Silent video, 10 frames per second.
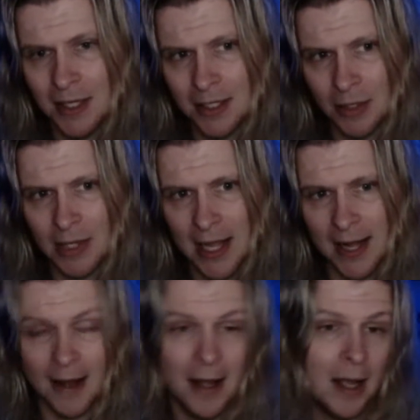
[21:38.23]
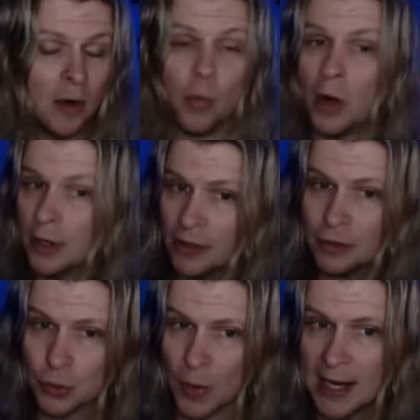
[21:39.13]
So yeah, what are
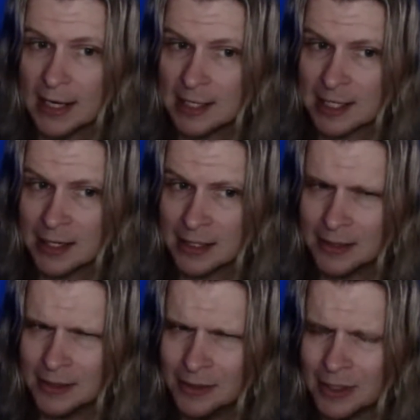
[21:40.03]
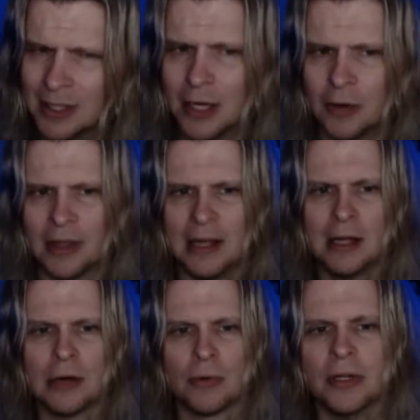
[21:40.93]
those ratings going to do? You know, are they
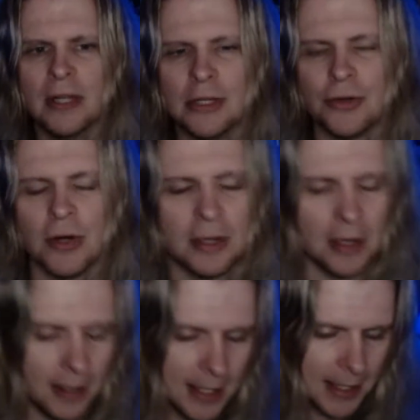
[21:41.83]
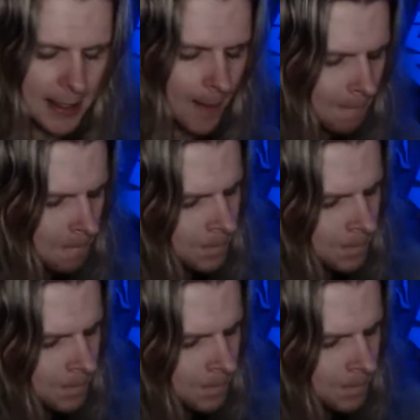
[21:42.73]
going to really draw an audience?